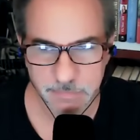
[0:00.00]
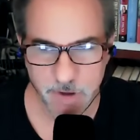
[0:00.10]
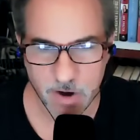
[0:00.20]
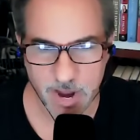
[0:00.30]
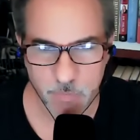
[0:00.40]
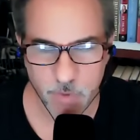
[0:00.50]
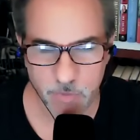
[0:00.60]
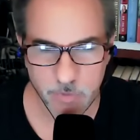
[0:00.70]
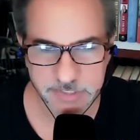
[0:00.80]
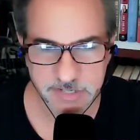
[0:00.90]
All right,
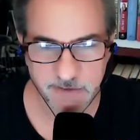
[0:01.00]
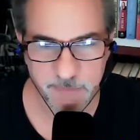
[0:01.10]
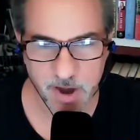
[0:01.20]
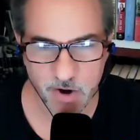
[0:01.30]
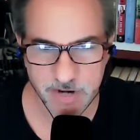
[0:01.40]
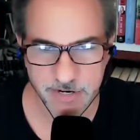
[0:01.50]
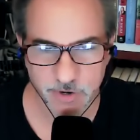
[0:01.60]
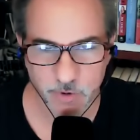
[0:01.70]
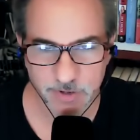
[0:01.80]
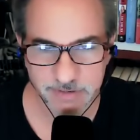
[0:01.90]
what would Steve Perry
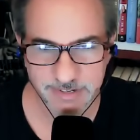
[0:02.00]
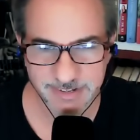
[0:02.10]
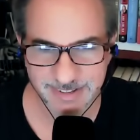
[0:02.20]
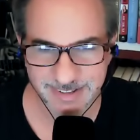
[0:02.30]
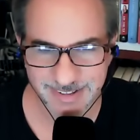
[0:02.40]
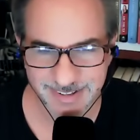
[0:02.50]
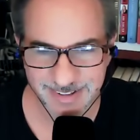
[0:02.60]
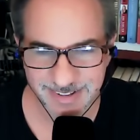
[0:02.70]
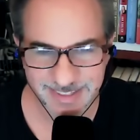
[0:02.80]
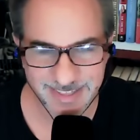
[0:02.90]
do?
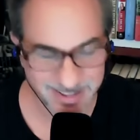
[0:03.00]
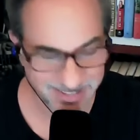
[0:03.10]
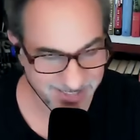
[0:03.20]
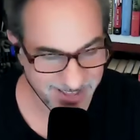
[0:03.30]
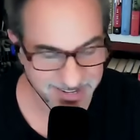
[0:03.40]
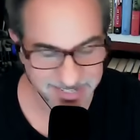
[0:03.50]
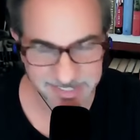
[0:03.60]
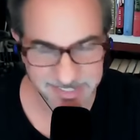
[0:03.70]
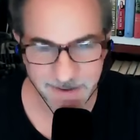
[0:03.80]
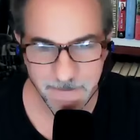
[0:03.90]
That
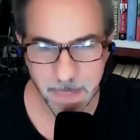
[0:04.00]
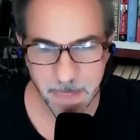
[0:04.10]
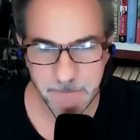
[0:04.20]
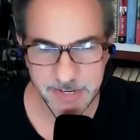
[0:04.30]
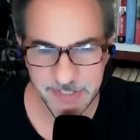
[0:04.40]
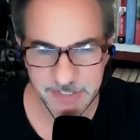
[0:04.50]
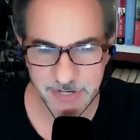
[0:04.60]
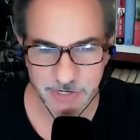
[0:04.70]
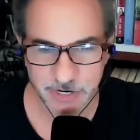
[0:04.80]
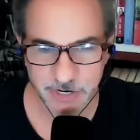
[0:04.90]
is this
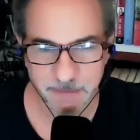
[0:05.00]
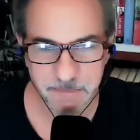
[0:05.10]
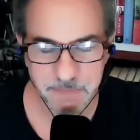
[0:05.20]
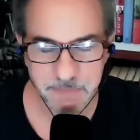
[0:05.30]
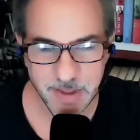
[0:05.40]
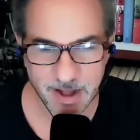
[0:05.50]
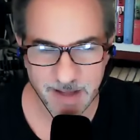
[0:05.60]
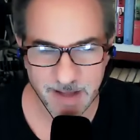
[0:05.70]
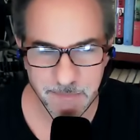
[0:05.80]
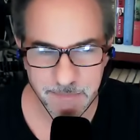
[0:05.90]
edition.
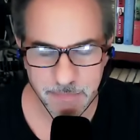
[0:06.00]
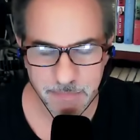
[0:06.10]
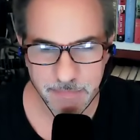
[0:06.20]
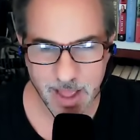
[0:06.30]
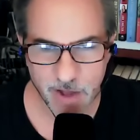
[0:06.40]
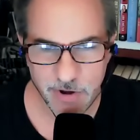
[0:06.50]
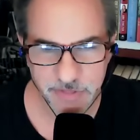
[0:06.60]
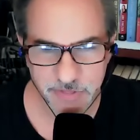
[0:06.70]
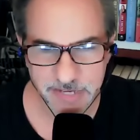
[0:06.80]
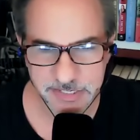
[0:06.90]
How do
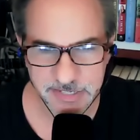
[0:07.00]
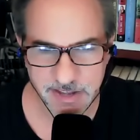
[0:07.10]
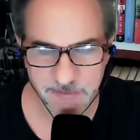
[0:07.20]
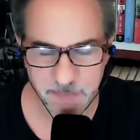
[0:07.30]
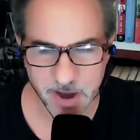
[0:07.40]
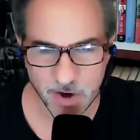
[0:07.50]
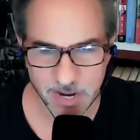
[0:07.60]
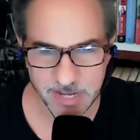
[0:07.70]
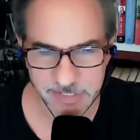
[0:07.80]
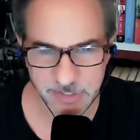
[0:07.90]
you think Steve
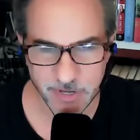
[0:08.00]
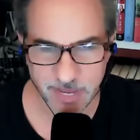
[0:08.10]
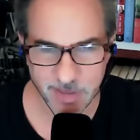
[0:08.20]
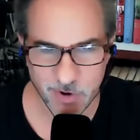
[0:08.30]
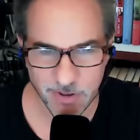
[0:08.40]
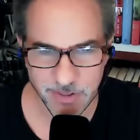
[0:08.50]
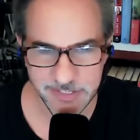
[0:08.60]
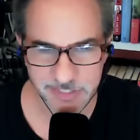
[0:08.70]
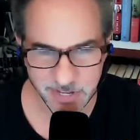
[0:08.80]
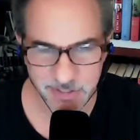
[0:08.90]
Perry is looking at all
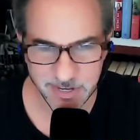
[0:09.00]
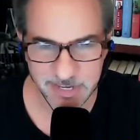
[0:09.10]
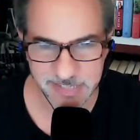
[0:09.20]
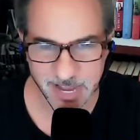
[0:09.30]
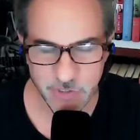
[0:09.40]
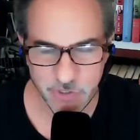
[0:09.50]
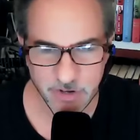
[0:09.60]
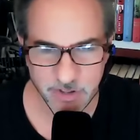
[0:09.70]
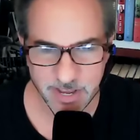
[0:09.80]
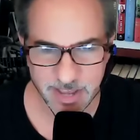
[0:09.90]
this? Do you think he's actually
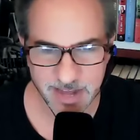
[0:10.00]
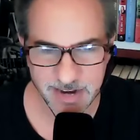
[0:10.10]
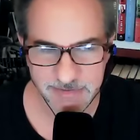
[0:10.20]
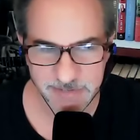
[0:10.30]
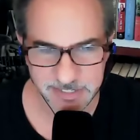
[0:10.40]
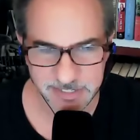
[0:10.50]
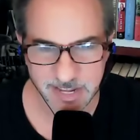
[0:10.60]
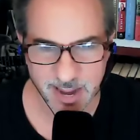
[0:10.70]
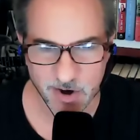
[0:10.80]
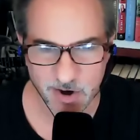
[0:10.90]
looking at it? Does he
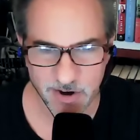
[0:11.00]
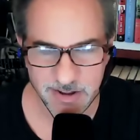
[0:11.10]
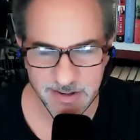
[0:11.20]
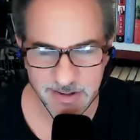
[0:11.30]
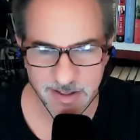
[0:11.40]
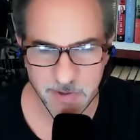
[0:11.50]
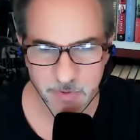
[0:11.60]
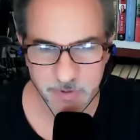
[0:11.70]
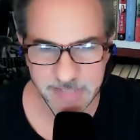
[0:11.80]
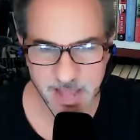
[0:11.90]
care about
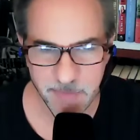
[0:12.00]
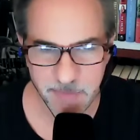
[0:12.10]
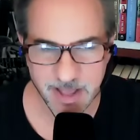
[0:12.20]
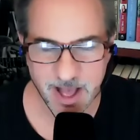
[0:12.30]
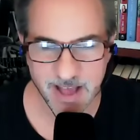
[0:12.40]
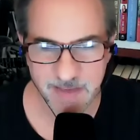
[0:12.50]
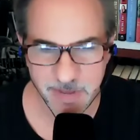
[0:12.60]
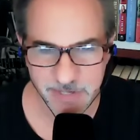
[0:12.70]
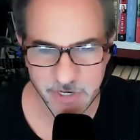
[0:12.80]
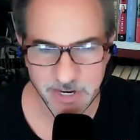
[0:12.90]
what's happening? I
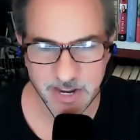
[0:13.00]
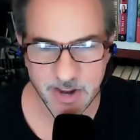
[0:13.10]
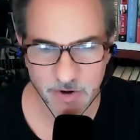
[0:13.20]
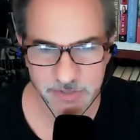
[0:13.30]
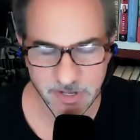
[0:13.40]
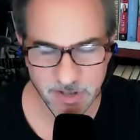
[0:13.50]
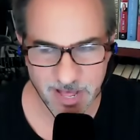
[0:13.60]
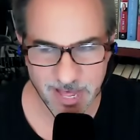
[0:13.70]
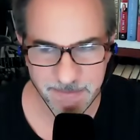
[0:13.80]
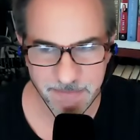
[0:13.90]
bet you he cares a
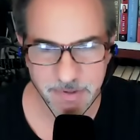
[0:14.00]
lot.